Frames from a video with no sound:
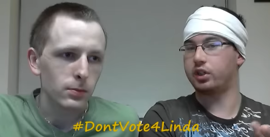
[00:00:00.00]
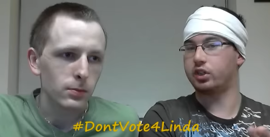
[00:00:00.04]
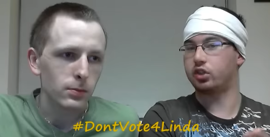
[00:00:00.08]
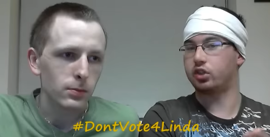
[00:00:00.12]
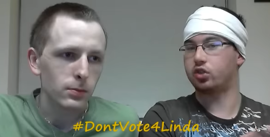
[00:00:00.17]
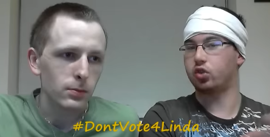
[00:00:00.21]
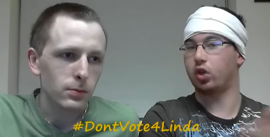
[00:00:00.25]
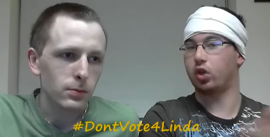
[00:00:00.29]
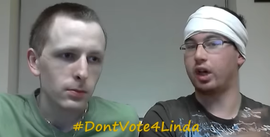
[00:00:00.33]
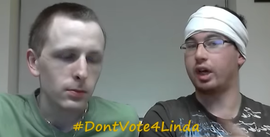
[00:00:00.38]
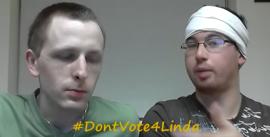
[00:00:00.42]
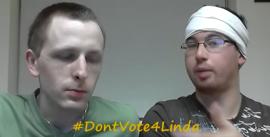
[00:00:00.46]

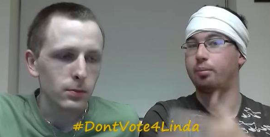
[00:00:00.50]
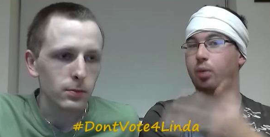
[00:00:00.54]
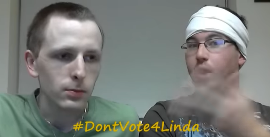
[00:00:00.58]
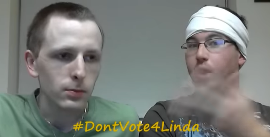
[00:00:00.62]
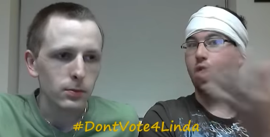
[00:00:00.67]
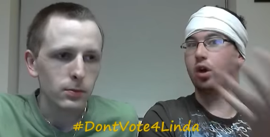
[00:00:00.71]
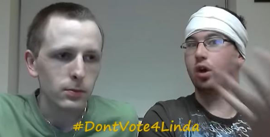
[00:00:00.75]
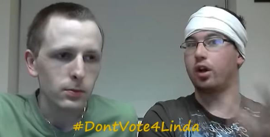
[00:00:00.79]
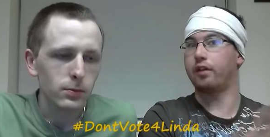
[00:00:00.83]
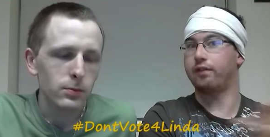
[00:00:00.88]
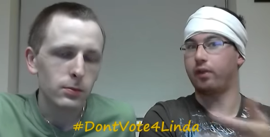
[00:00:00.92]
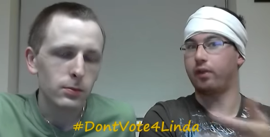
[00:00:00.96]
Speaker 1: she's trying to put
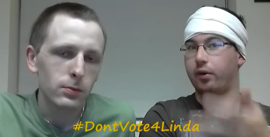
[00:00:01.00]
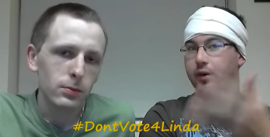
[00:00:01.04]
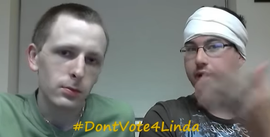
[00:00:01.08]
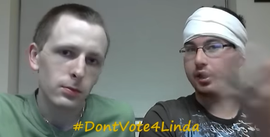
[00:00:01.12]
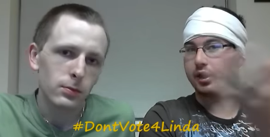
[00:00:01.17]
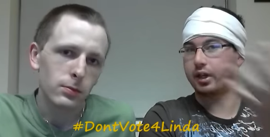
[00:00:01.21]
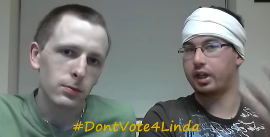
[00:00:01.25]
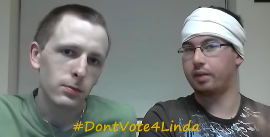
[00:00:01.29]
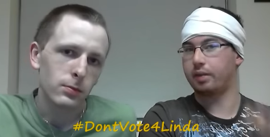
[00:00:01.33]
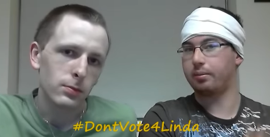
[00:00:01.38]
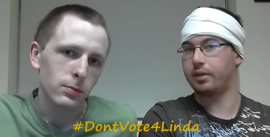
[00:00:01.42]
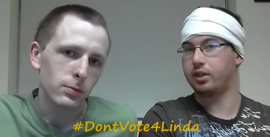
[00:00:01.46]
on a very
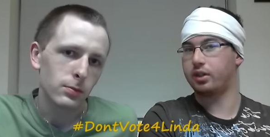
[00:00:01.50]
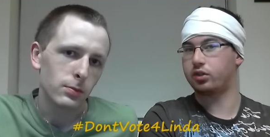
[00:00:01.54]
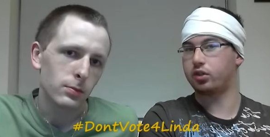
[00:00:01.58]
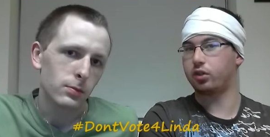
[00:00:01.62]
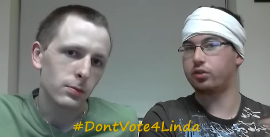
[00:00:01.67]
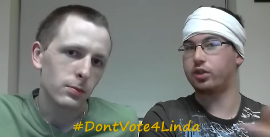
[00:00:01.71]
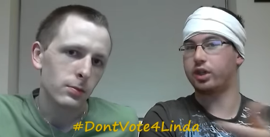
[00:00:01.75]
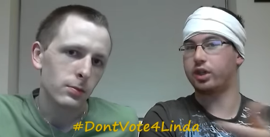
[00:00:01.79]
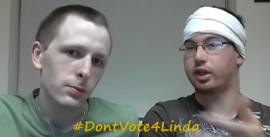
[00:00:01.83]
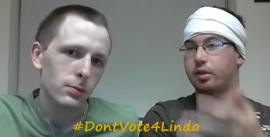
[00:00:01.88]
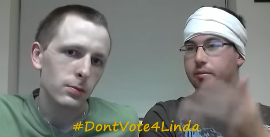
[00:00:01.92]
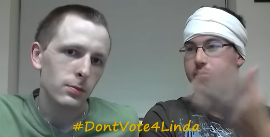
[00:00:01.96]
good image so
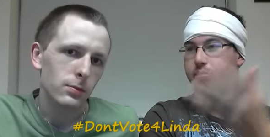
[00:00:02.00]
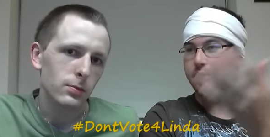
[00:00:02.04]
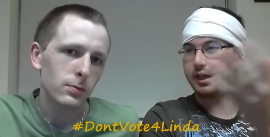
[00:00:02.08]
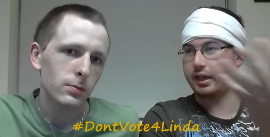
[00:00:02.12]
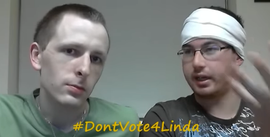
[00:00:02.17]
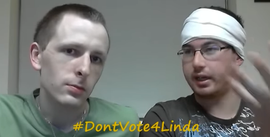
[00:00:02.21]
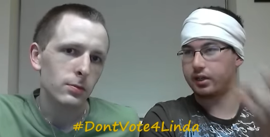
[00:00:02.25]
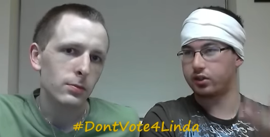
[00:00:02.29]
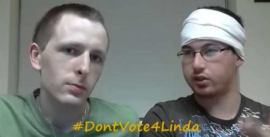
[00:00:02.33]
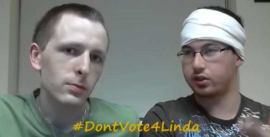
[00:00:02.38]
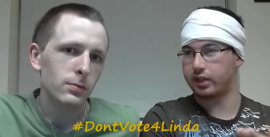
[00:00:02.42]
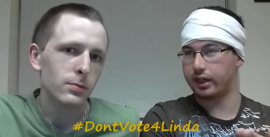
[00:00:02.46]
she can
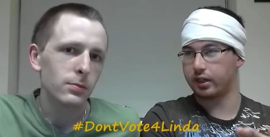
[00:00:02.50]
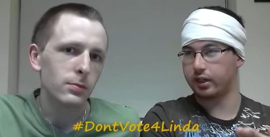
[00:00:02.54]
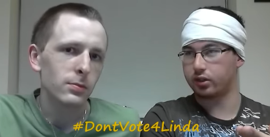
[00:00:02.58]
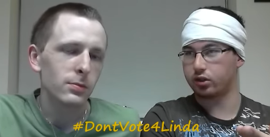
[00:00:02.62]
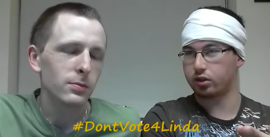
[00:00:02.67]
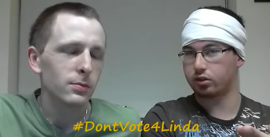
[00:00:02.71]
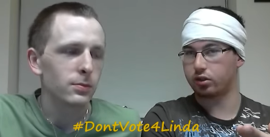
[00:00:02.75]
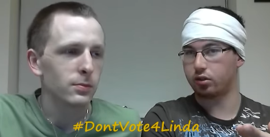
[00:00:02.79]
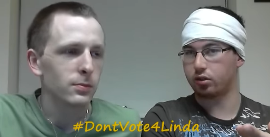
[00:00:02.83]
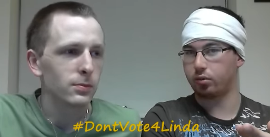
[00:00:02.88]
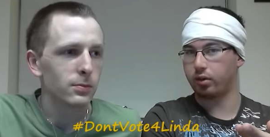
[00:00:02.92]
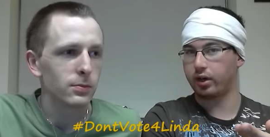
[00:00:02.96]
be a
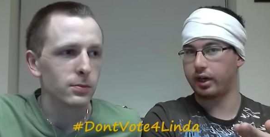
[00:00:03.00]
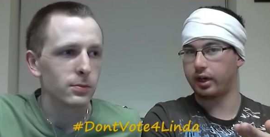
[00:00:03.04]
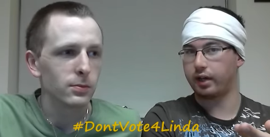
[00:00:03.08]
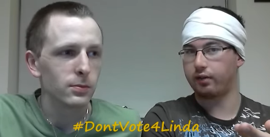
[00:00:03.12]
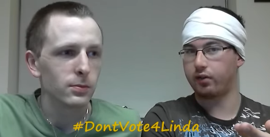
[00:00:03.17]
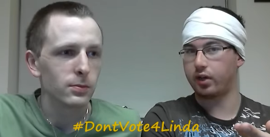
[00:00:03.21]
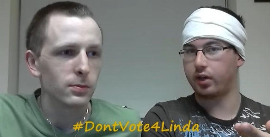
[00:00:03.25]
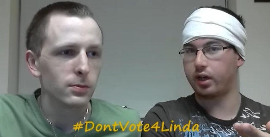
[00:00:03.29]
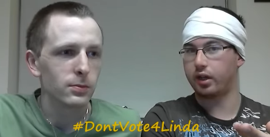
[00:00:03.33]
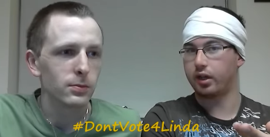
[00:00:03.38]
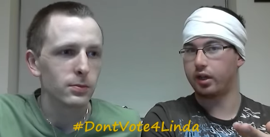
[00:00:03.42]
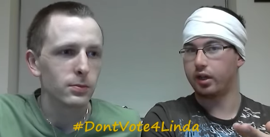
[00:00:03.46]
senator or
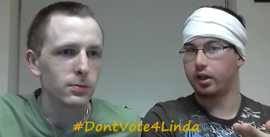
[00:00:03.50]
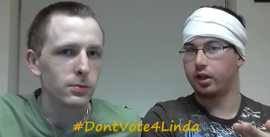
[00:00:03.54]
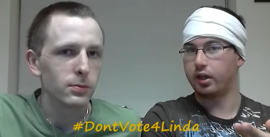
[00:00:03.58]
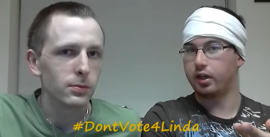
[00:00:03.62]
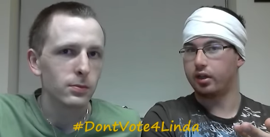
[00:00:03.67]
whatever.